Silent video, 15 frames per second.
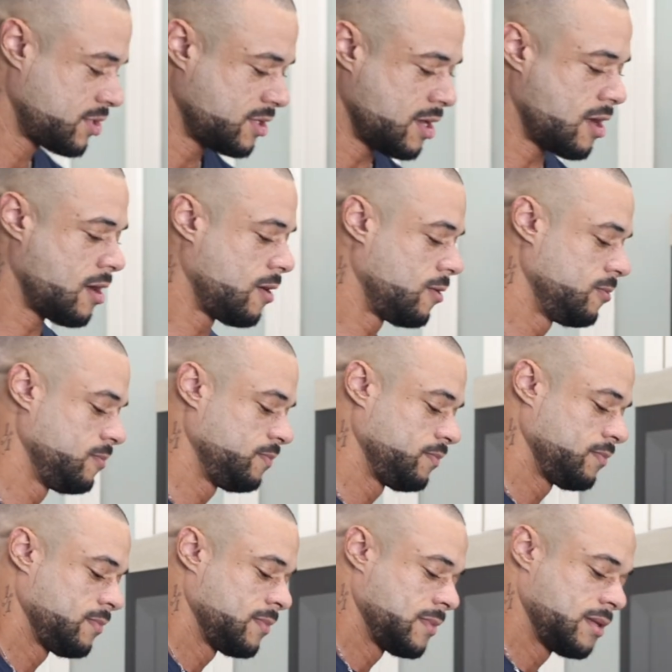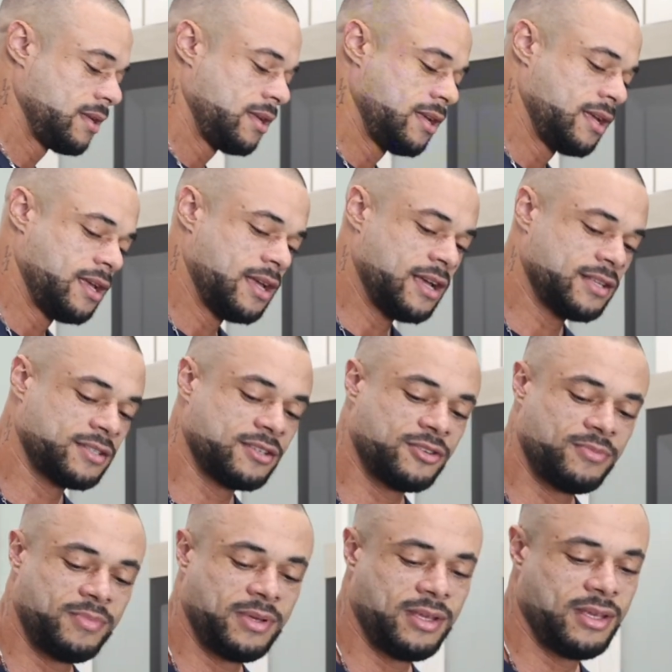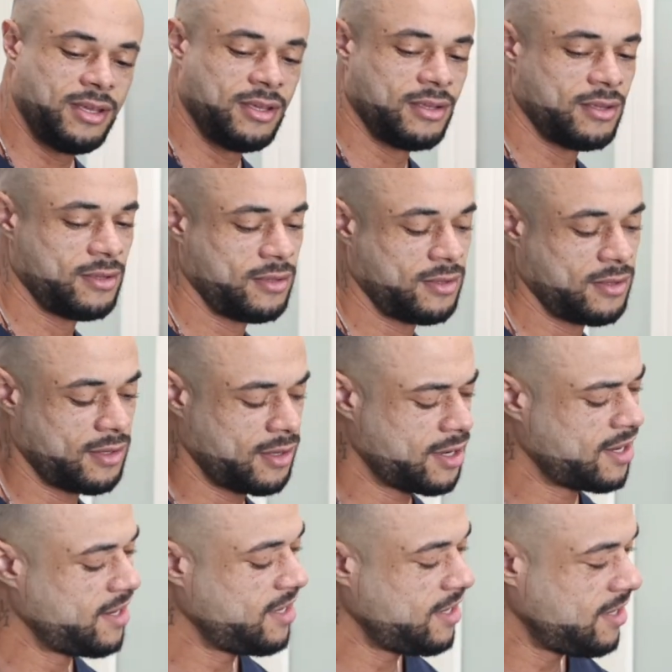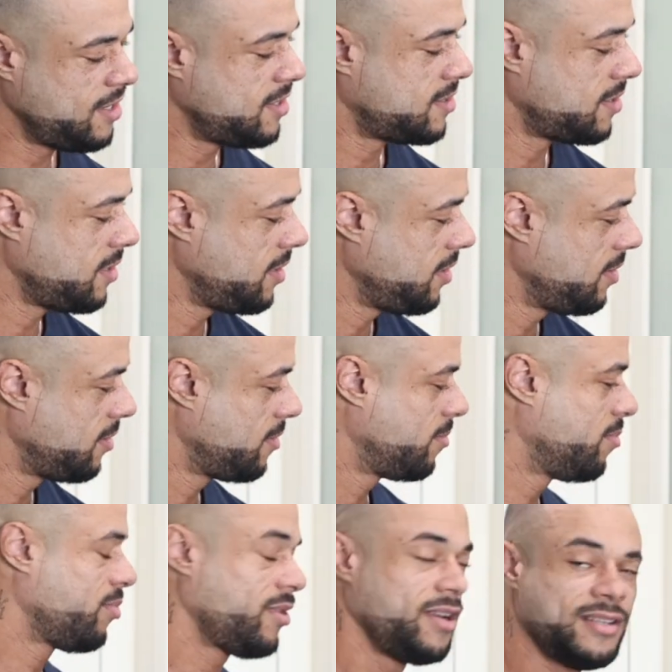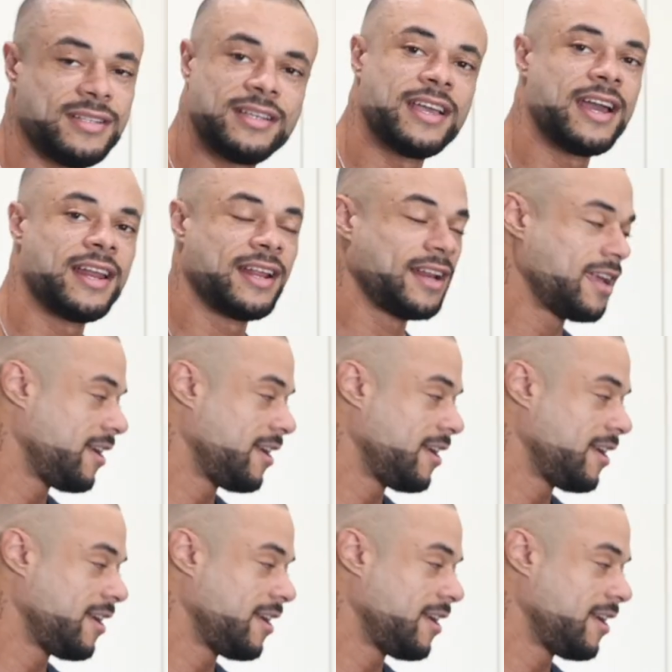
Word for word: So it's going to be an easy, breezy kind of